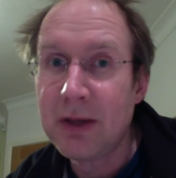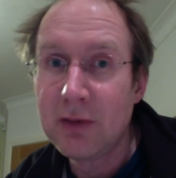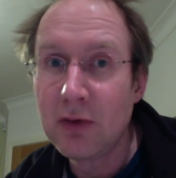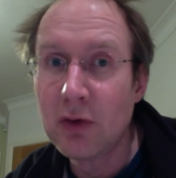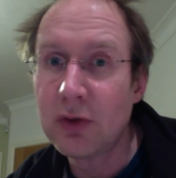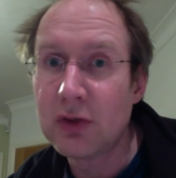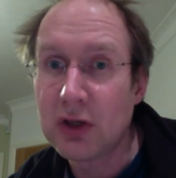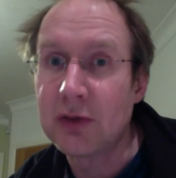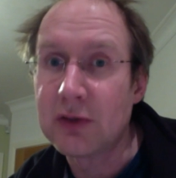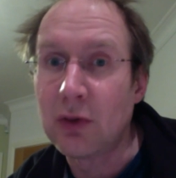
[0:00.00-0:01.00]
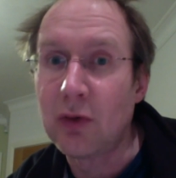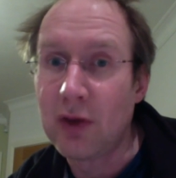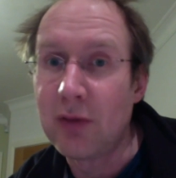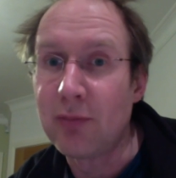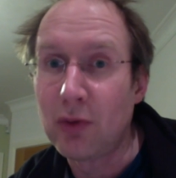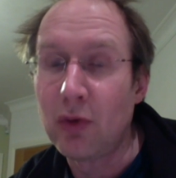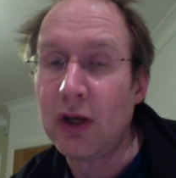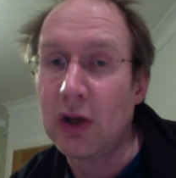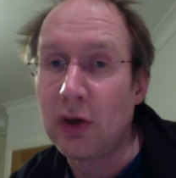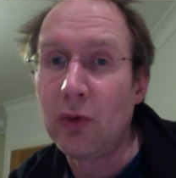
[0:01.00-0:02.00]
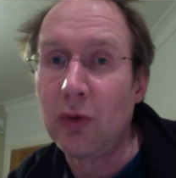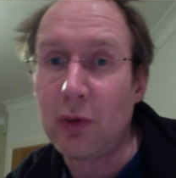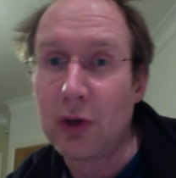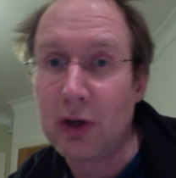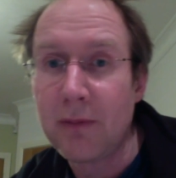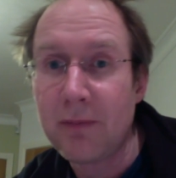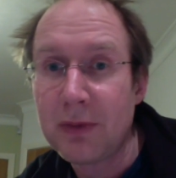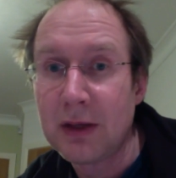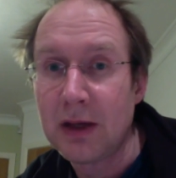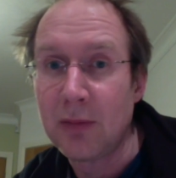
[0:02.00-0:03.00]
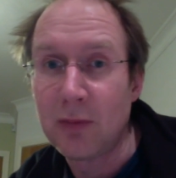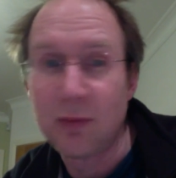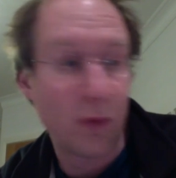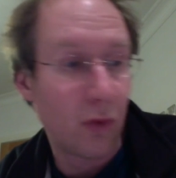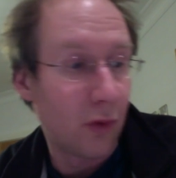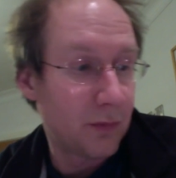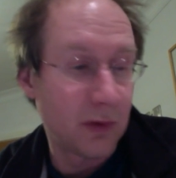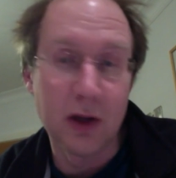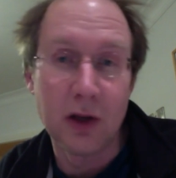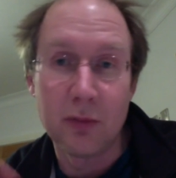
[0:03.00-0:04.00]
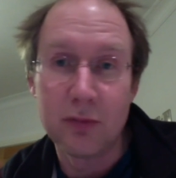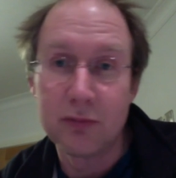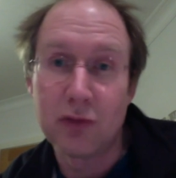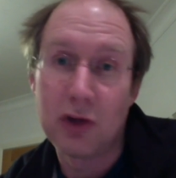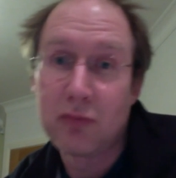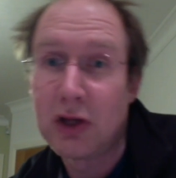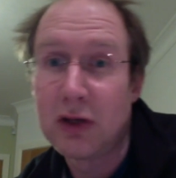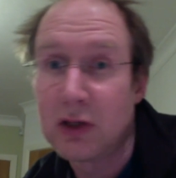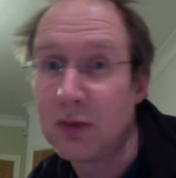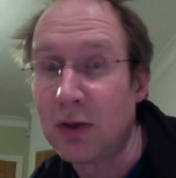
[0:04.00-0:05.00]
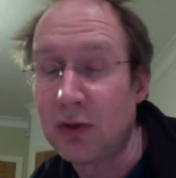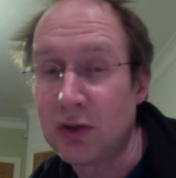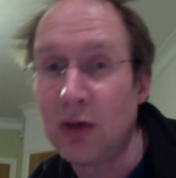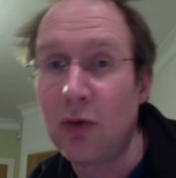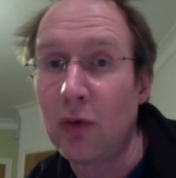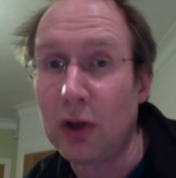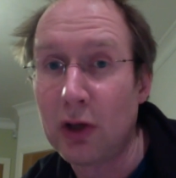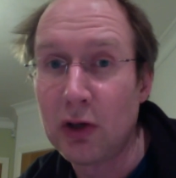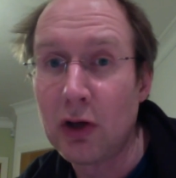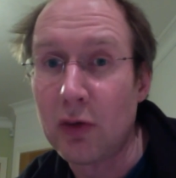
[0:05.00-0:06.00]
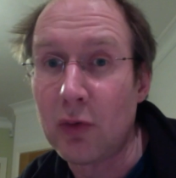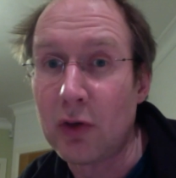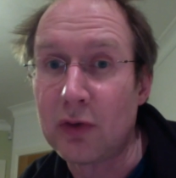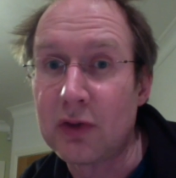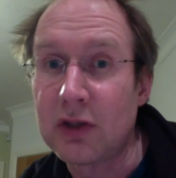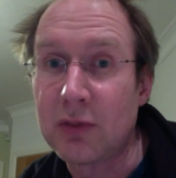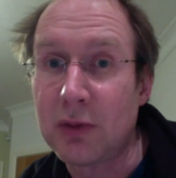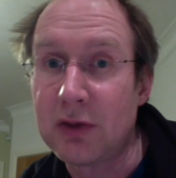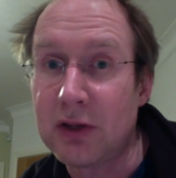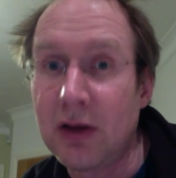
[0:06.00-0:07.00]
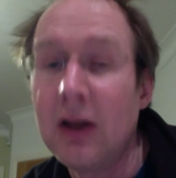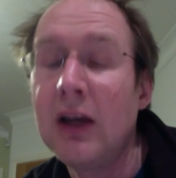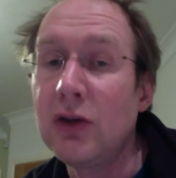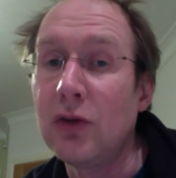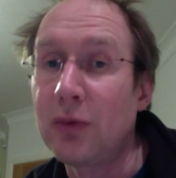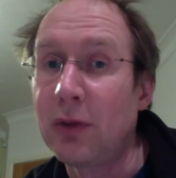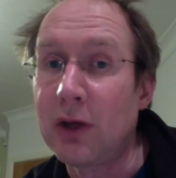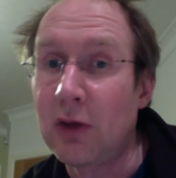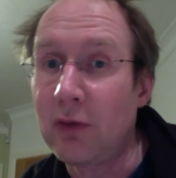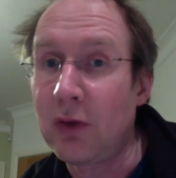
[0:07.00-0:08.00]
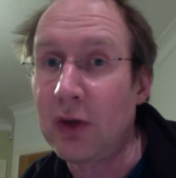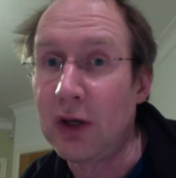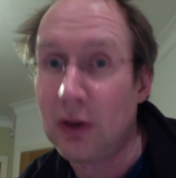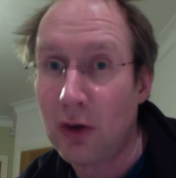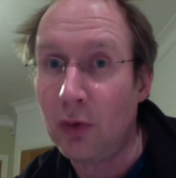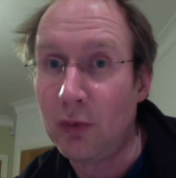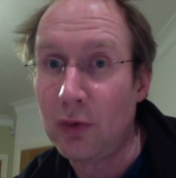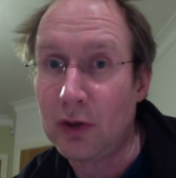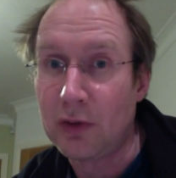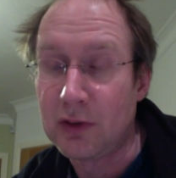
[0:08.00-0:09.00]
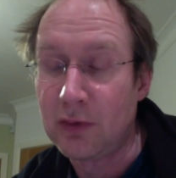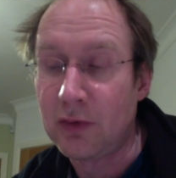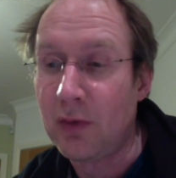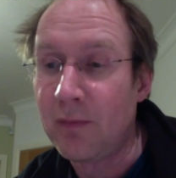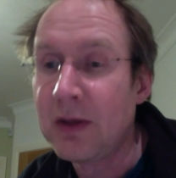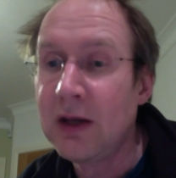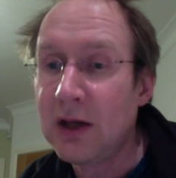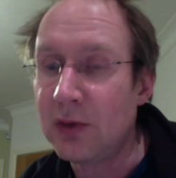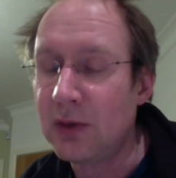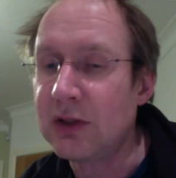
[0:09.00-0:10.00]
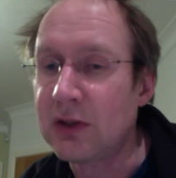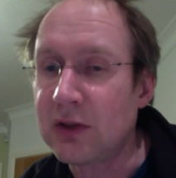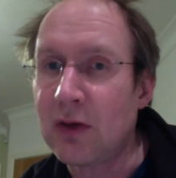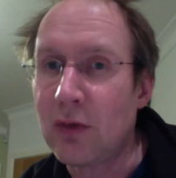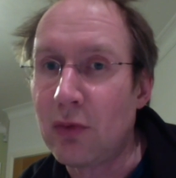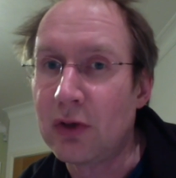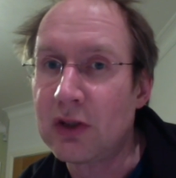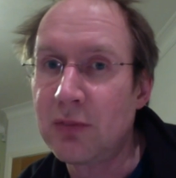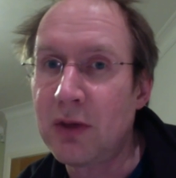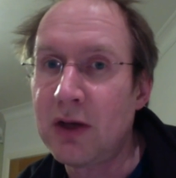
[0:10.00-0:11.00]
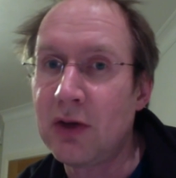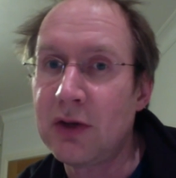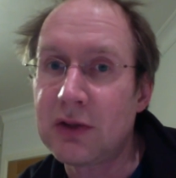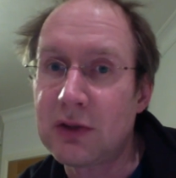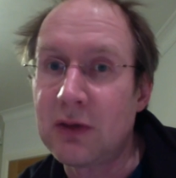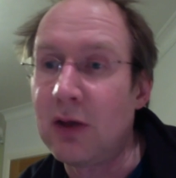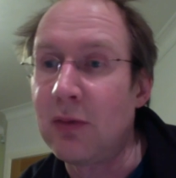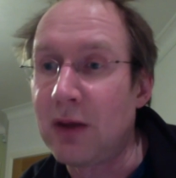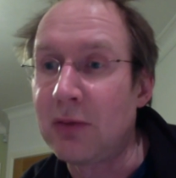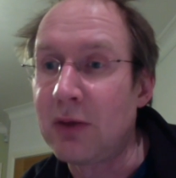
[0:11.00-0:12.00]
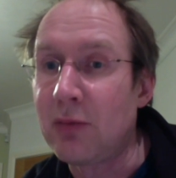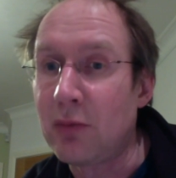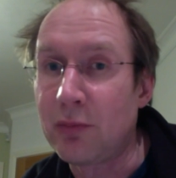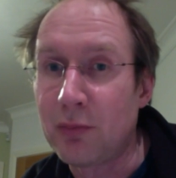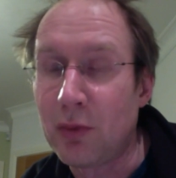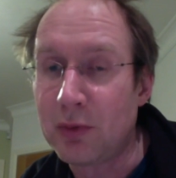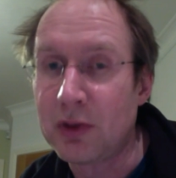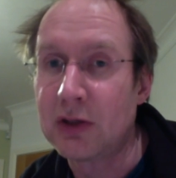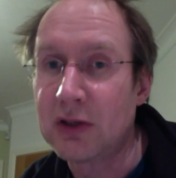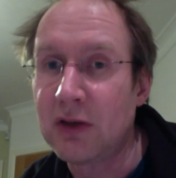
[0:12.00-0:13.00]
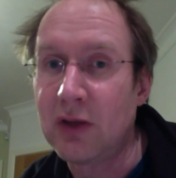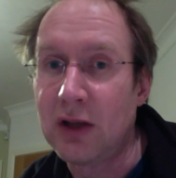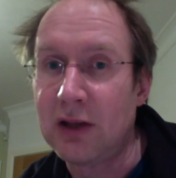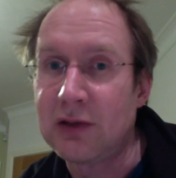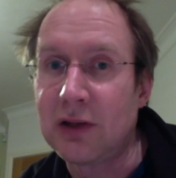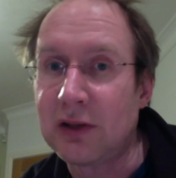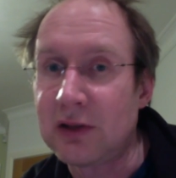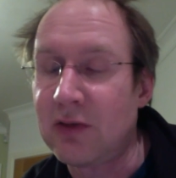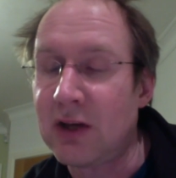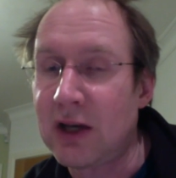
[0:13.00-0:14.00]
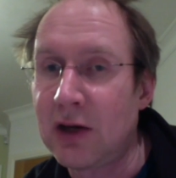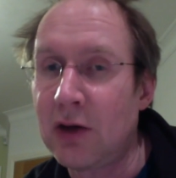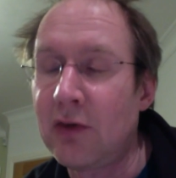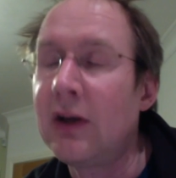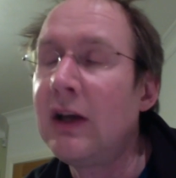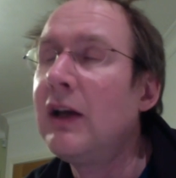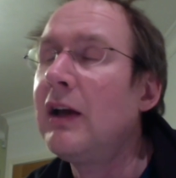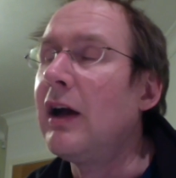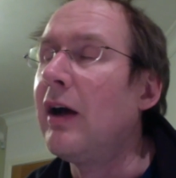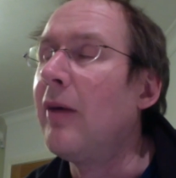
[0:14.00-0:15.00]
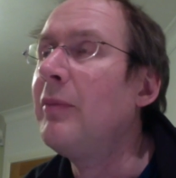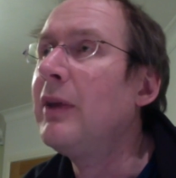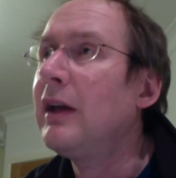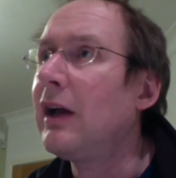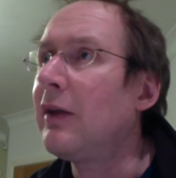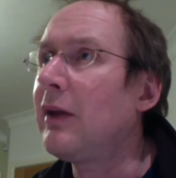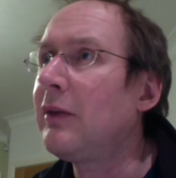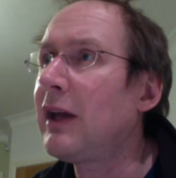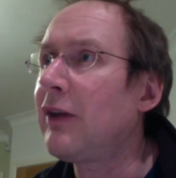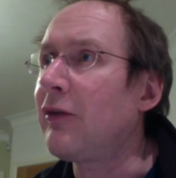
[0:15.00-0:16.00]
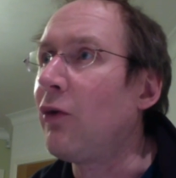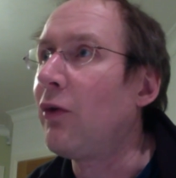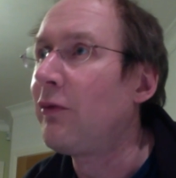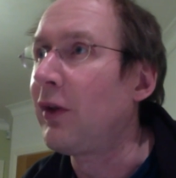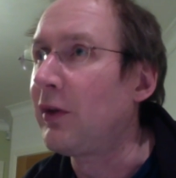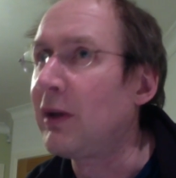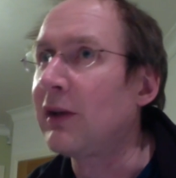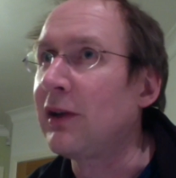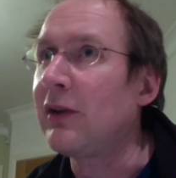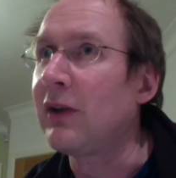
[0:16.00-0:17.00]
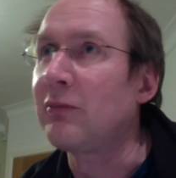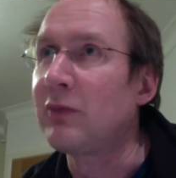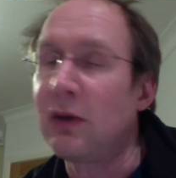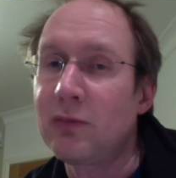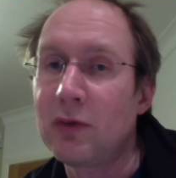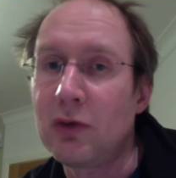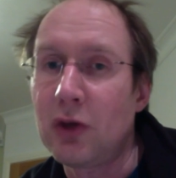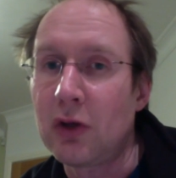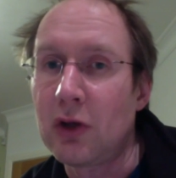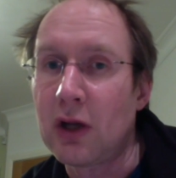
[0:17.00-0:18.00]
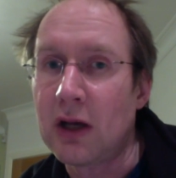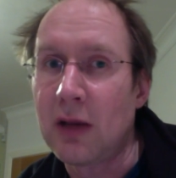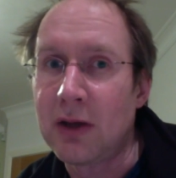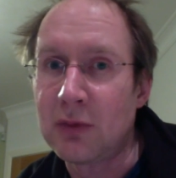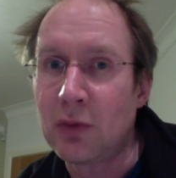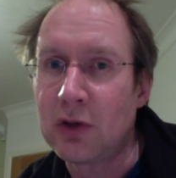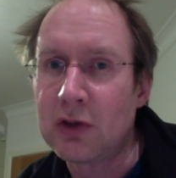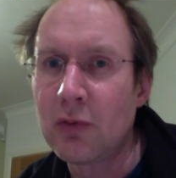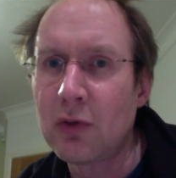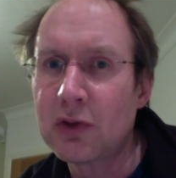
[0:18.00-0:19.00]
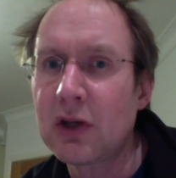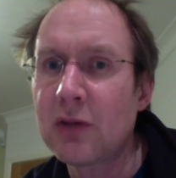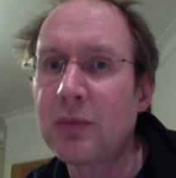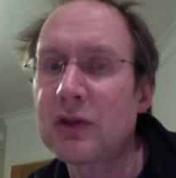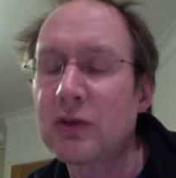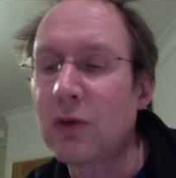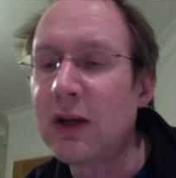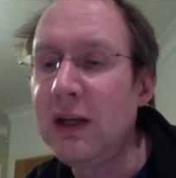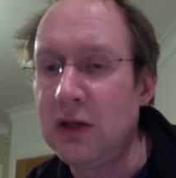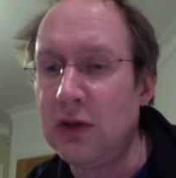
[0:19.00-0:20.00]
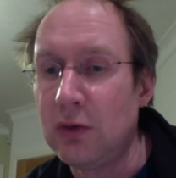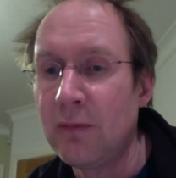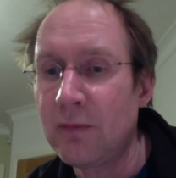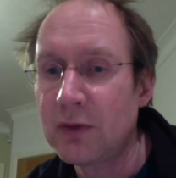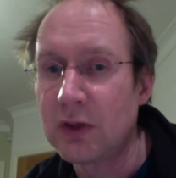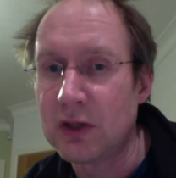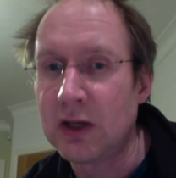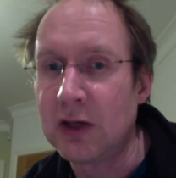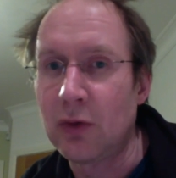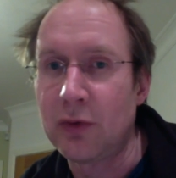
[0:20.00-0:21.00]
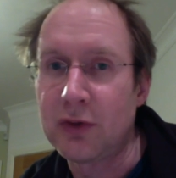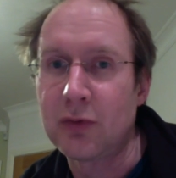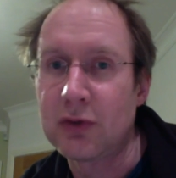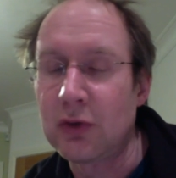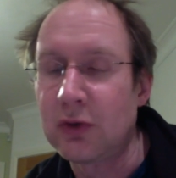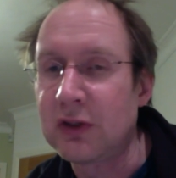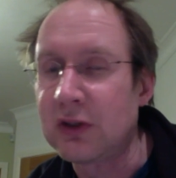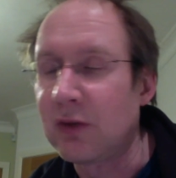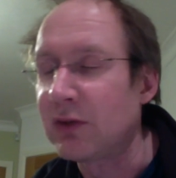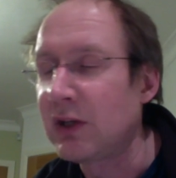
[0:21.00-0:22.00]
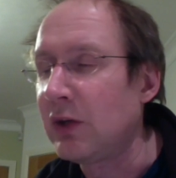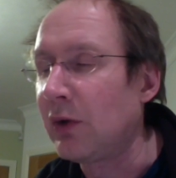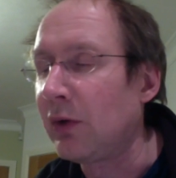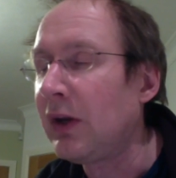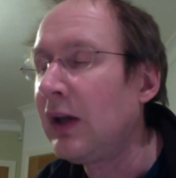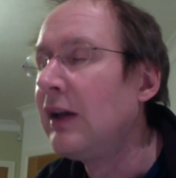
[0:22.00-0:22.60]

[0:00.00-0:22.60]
If you've got the chance of employing an older worker for, say, £6 an hour, or a younger worker at £6 an hour, you'll probably go for the older worker as a firm. And the reason is they've got more experience, they're more productive, they're less likely to have a hangover, and therefore, fundamentally, you're going to get better workers. So what's going to persuade you to take on some snotty 17-year-old?